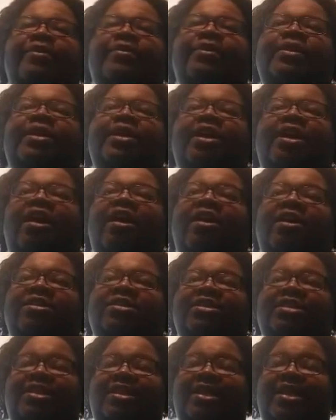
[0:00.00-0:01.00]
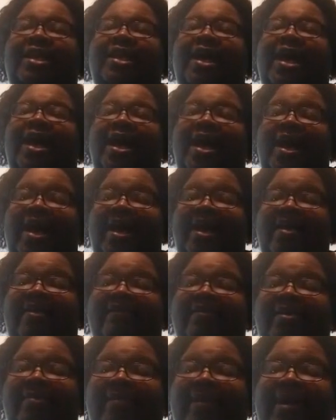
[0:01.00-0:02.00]
only caution that I
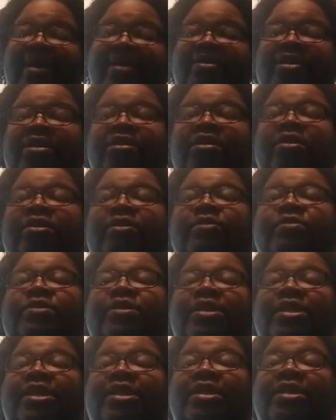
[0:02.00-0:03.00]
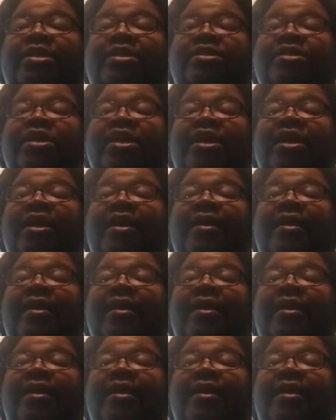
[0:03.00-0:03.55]
have about those is